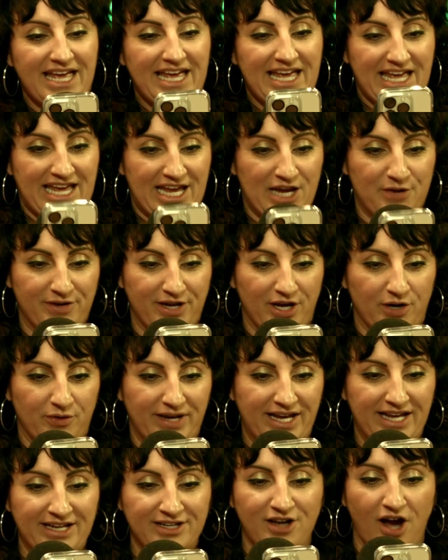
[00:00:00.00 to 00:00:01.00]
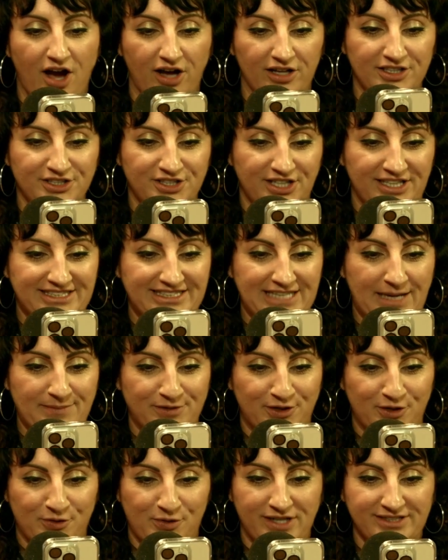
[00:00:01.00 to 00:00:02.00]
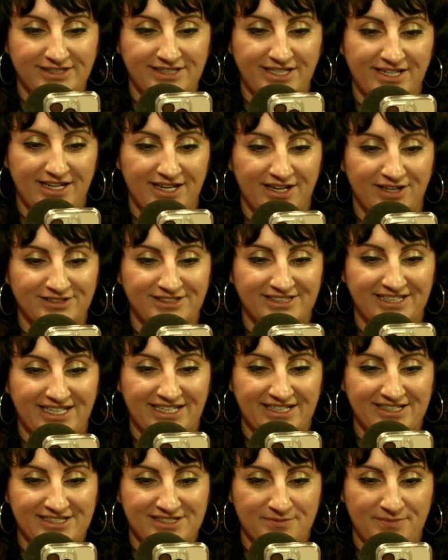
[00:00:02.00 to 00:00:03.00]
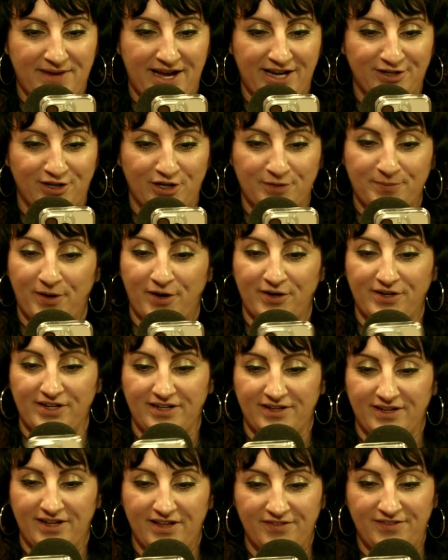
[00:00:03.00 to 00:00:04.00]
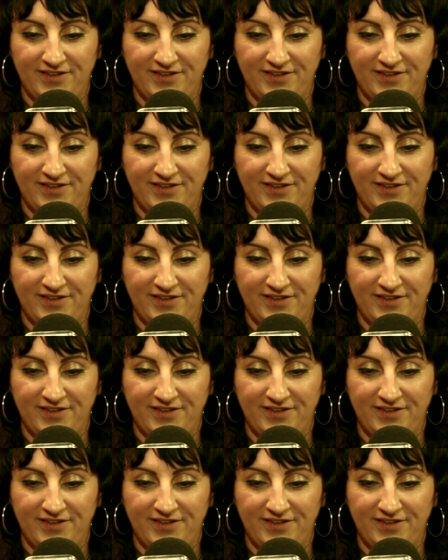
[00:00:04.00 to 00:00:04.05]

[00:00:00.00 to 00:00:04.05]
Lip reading: Here we go. In college, I stepped on a rusty nail to get into some backyard party.